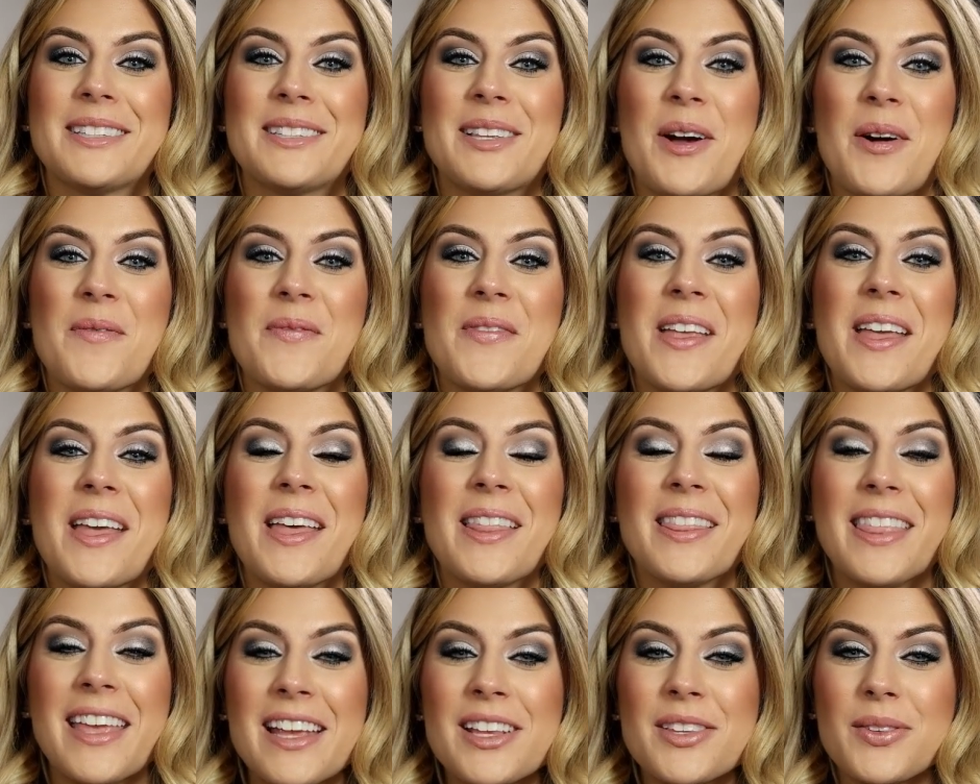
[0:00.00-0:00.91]
So
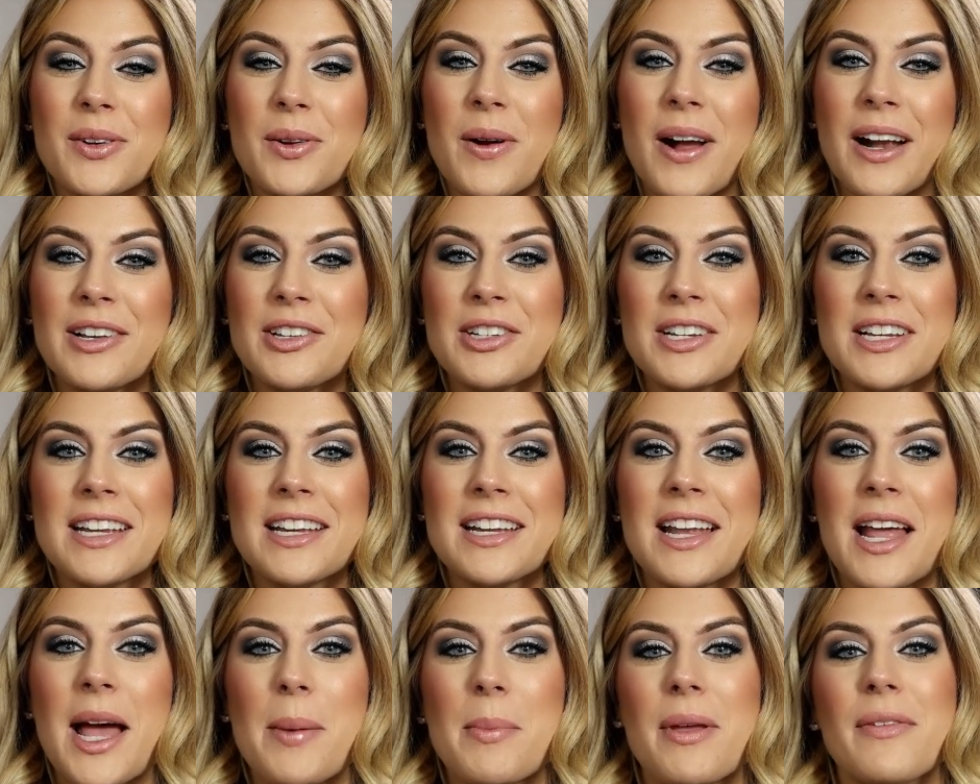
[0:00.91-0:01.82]
thanks for
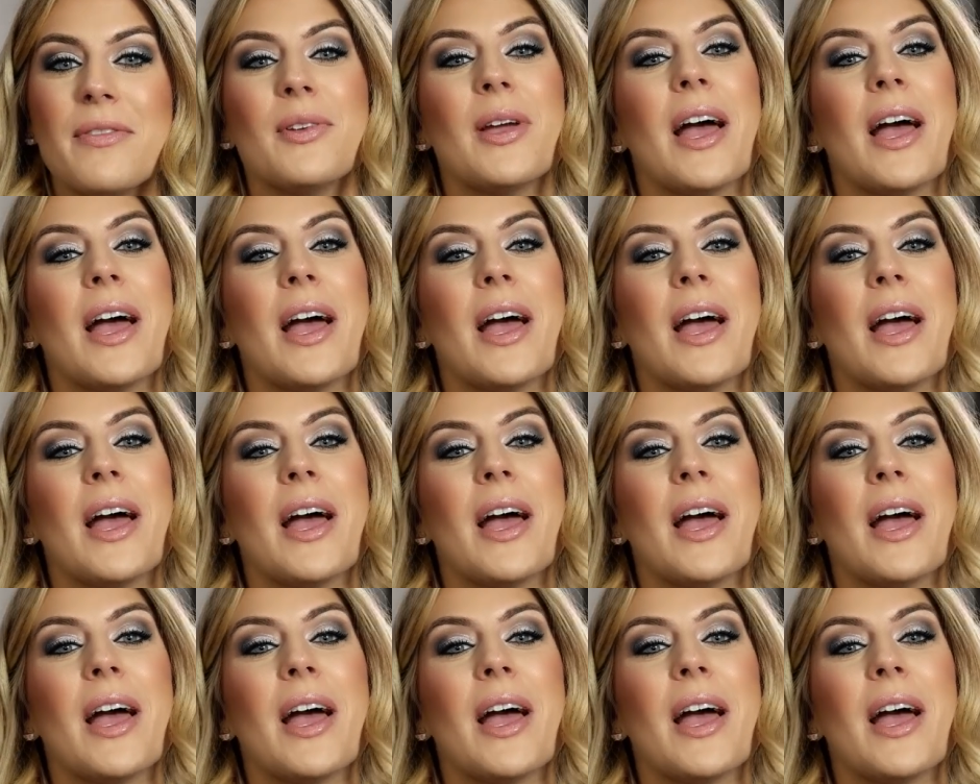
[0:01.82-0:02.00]
watching. If you